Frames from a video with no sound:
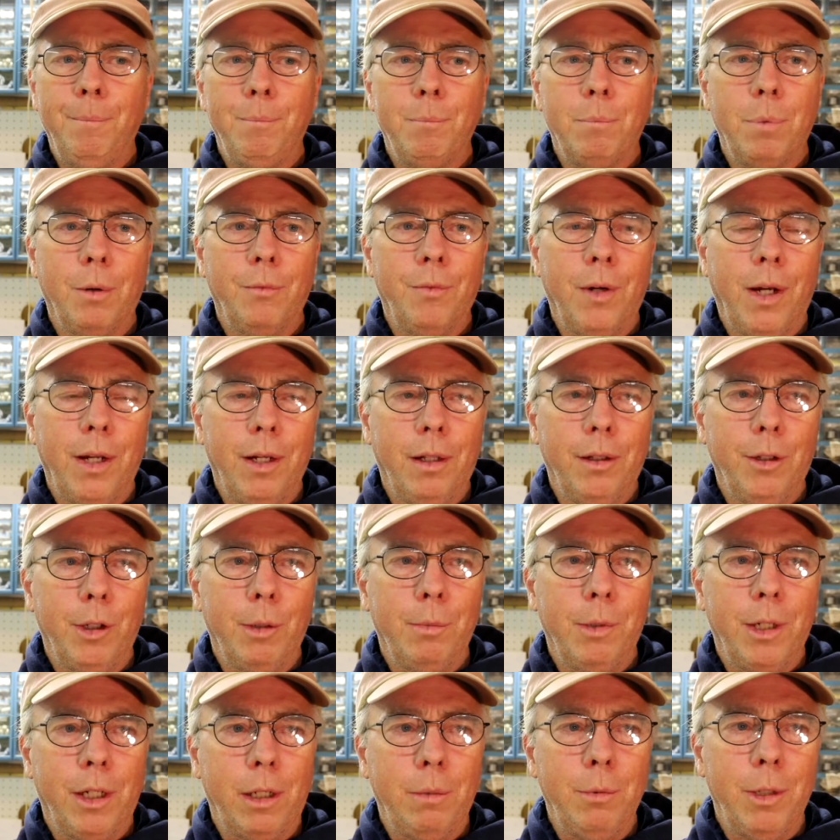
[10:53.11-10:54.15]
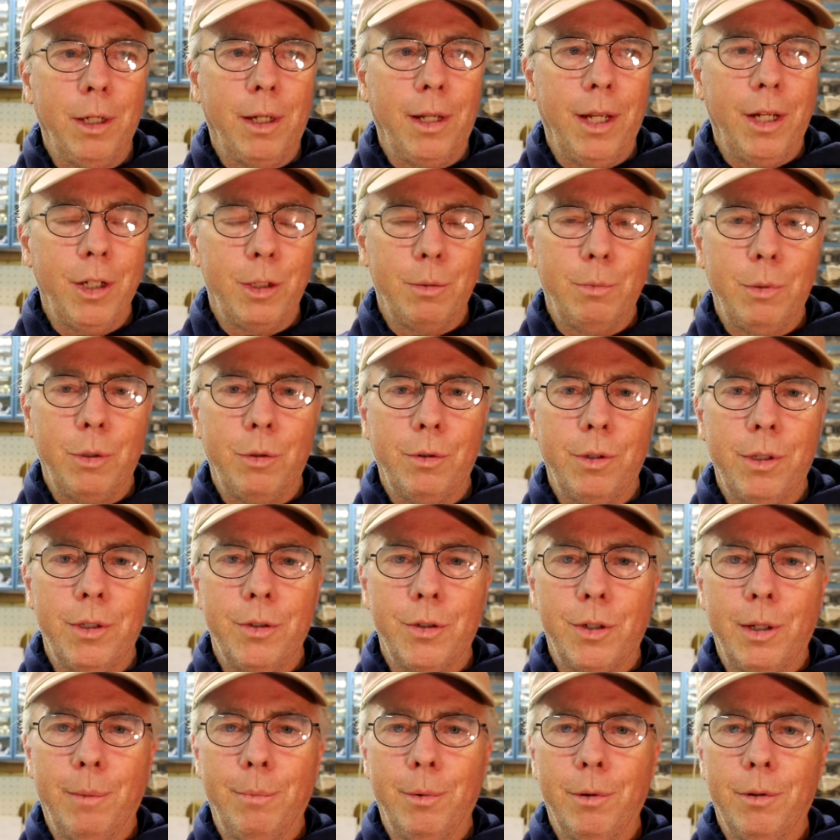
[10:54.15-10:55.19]
provide a little bit of communication between a
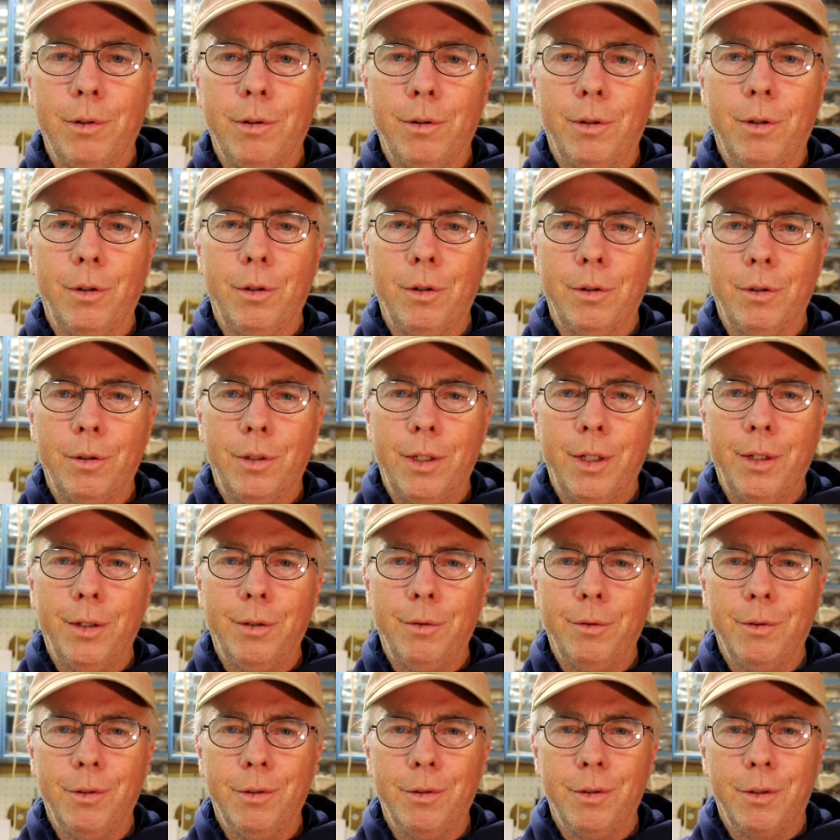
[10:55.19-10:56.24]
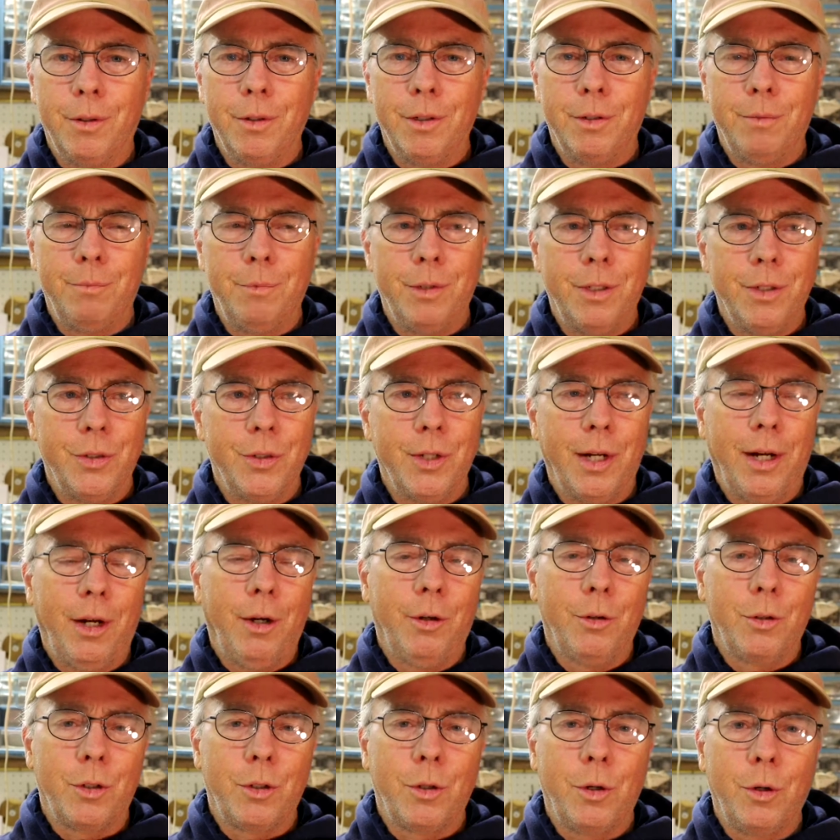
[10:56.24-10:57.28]
skipper and
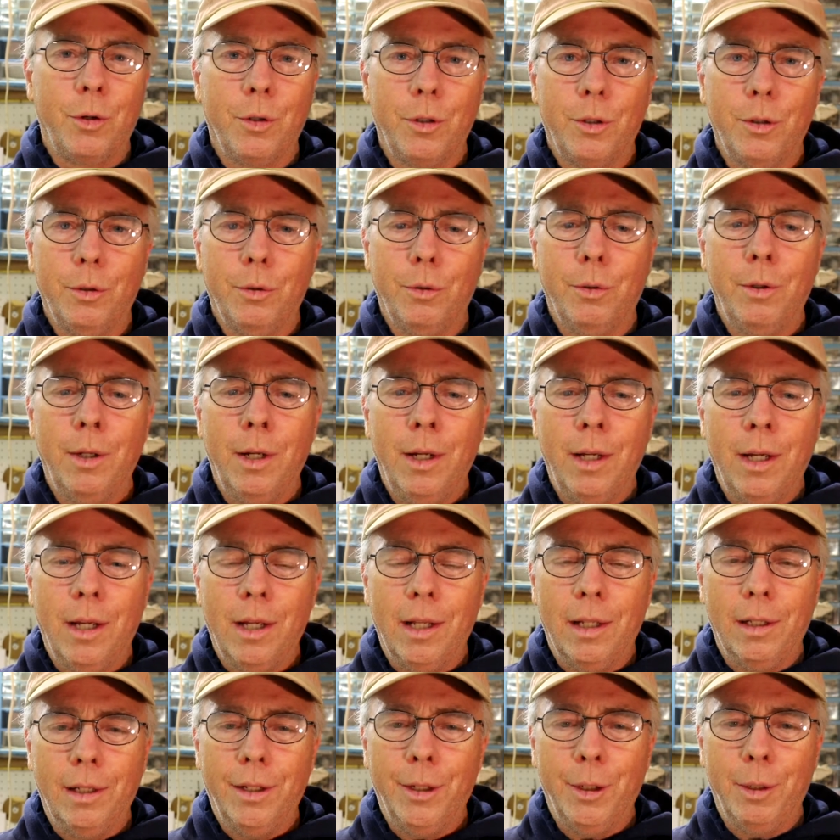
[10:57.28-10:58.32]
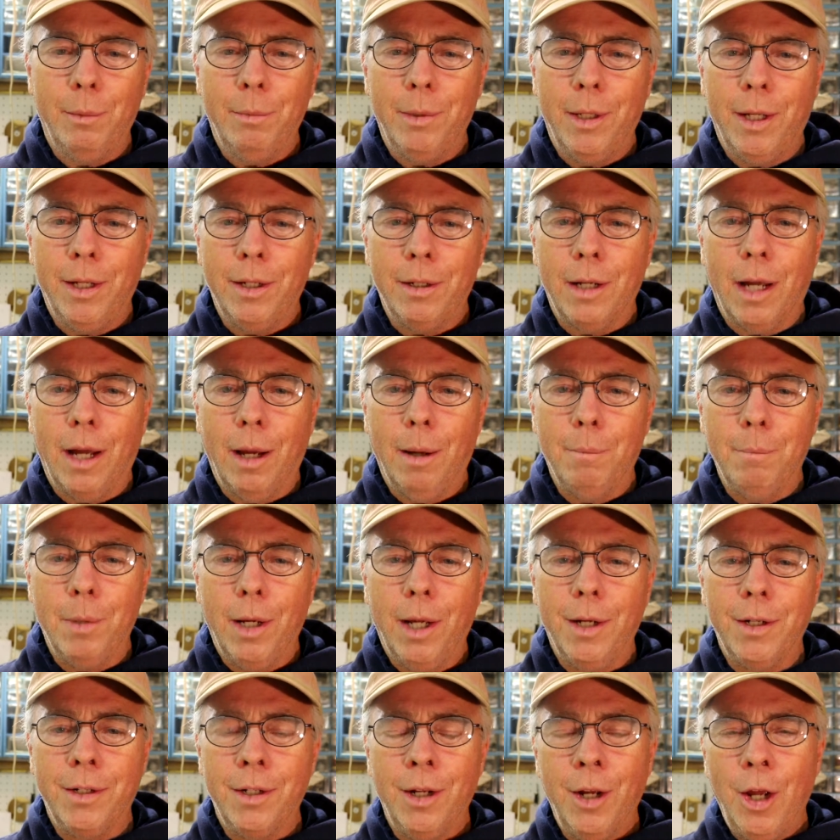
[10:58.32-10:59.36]
desired crew a little bit.
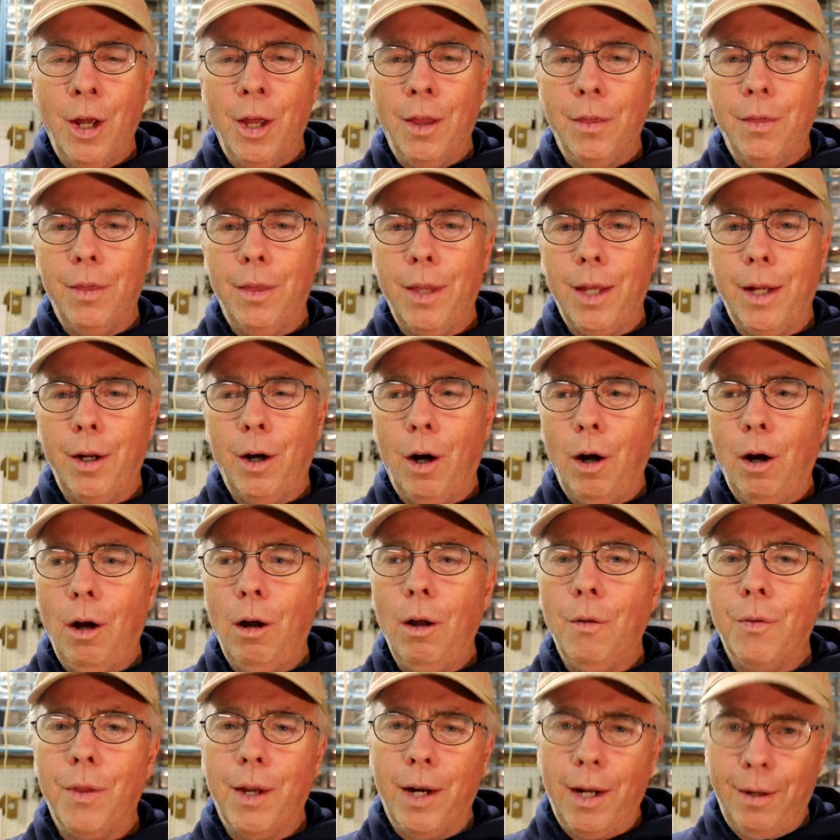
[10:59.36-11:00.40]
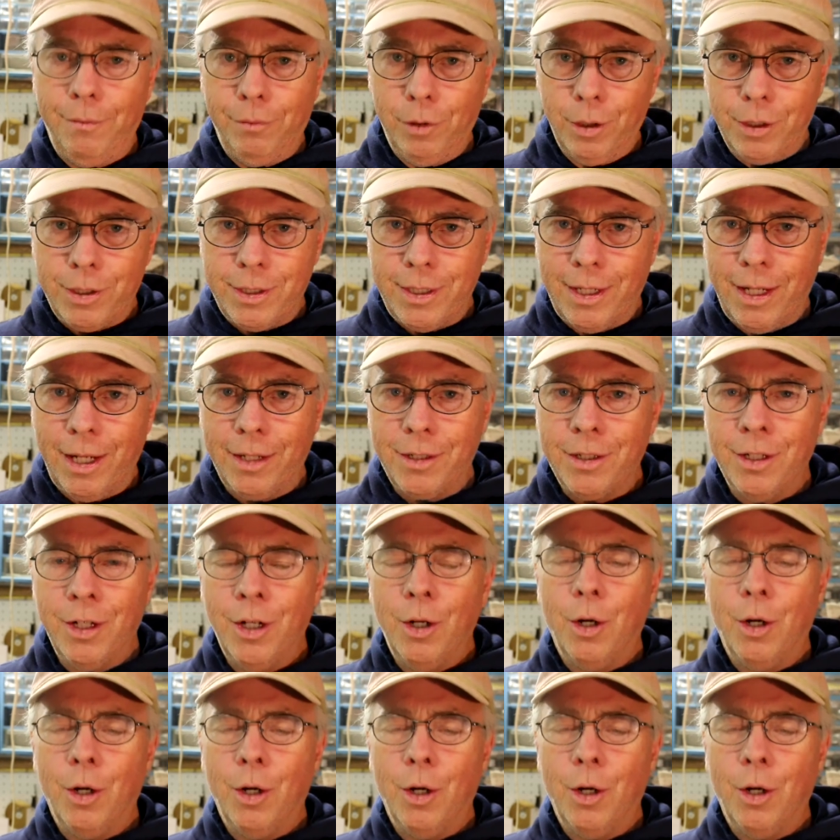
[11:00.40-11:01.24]
But they all that I've looked at